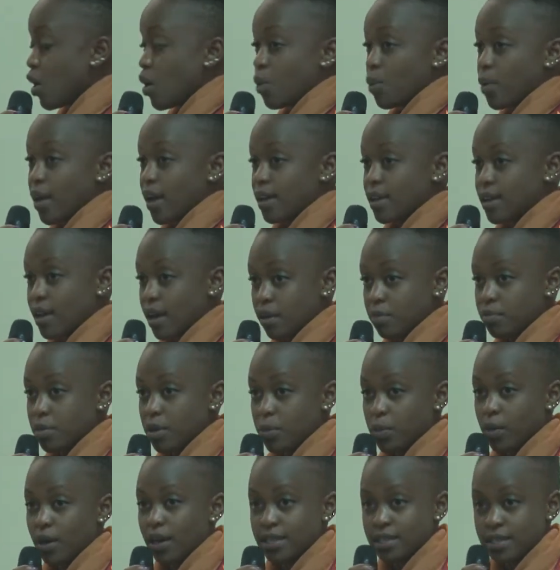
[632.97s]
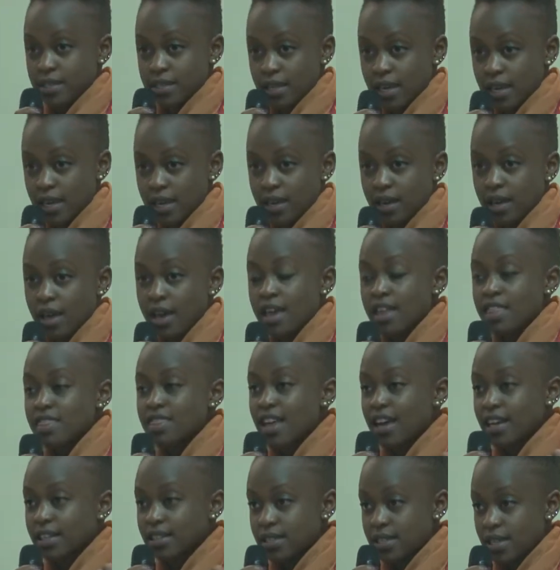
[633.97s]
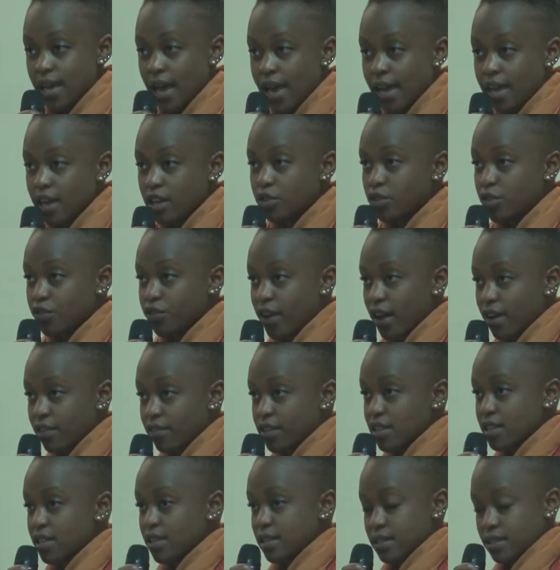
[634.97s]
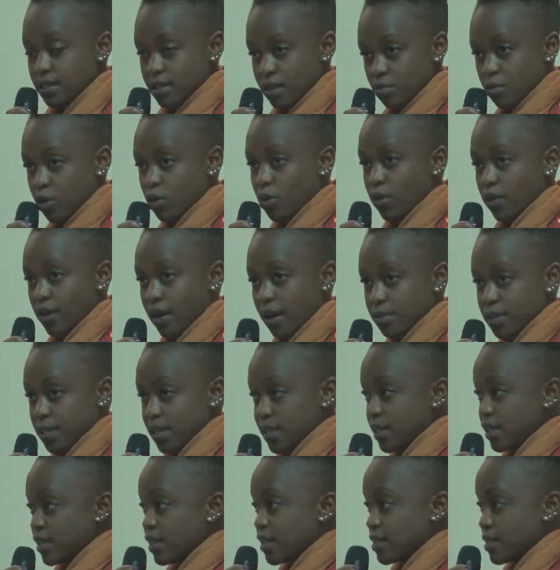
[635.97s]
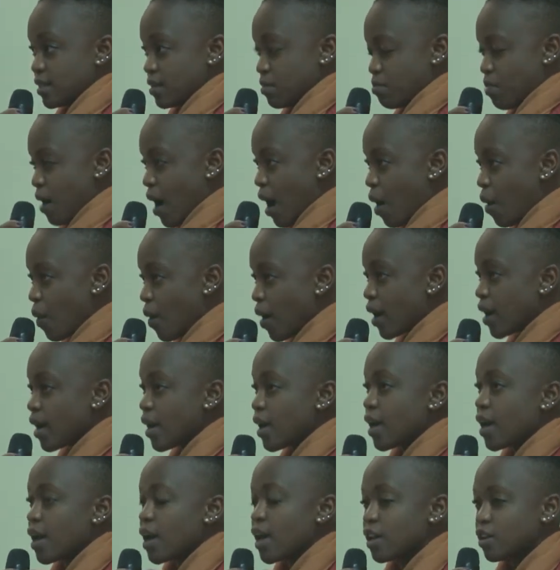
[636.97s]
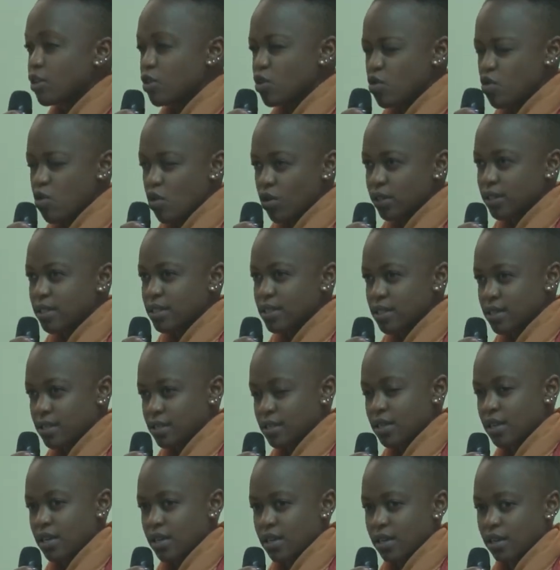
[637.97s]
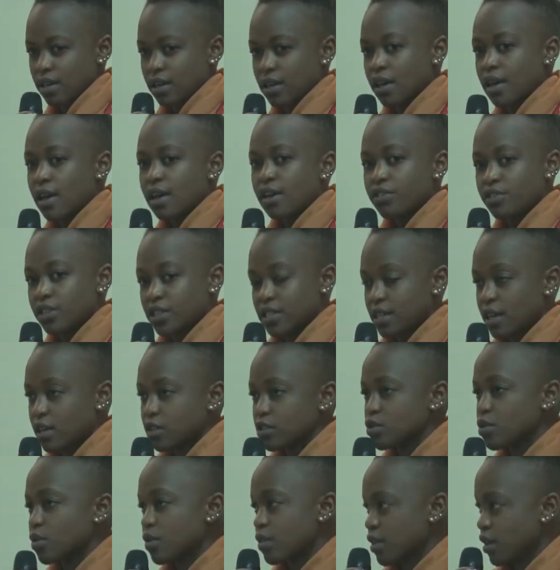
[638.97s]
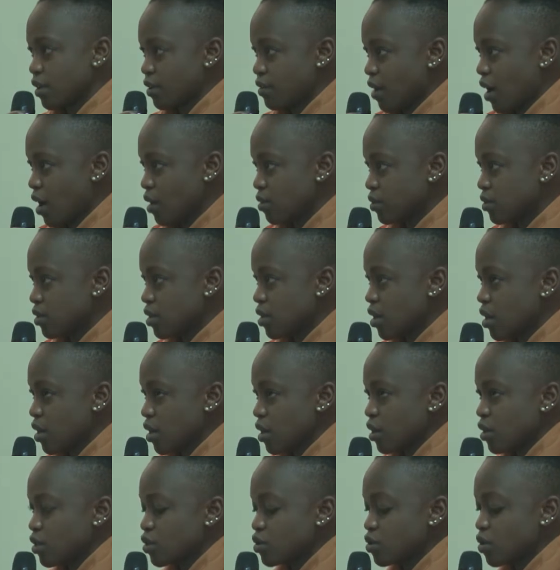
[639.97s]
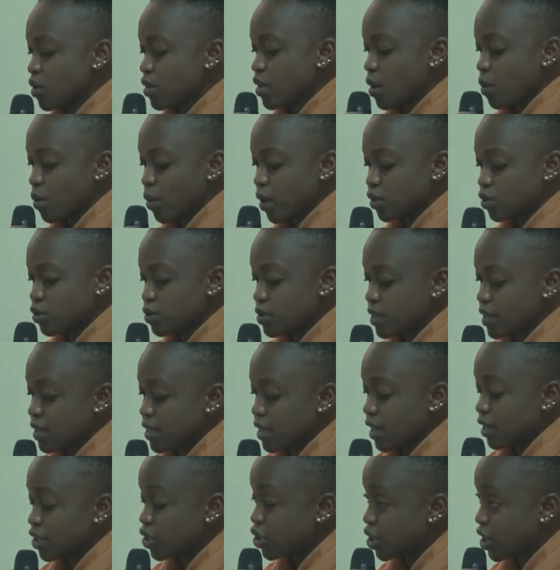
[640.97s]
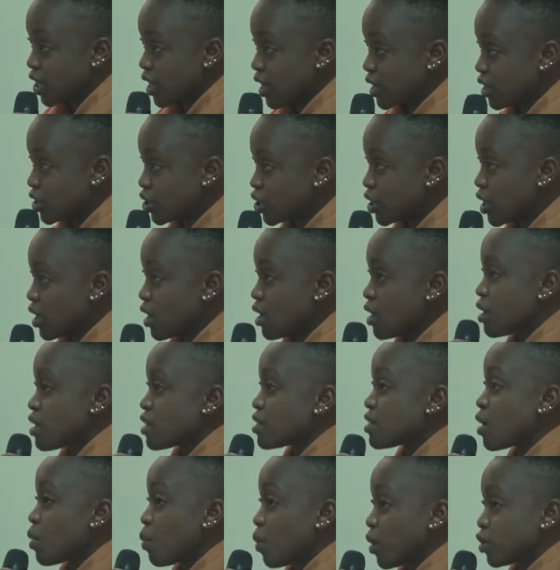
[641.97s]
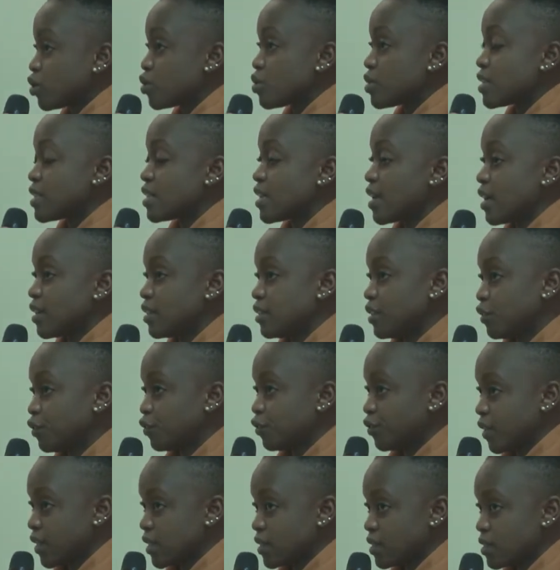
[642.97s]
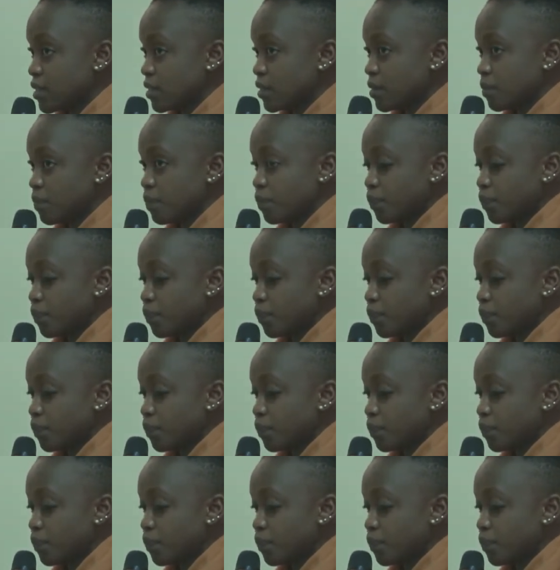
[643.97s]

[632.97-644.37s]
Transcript: Where young people are saying they are tired of having the same corrupt leaders in power and not seeing results on the ground. So they want to see a change they want to see a difference.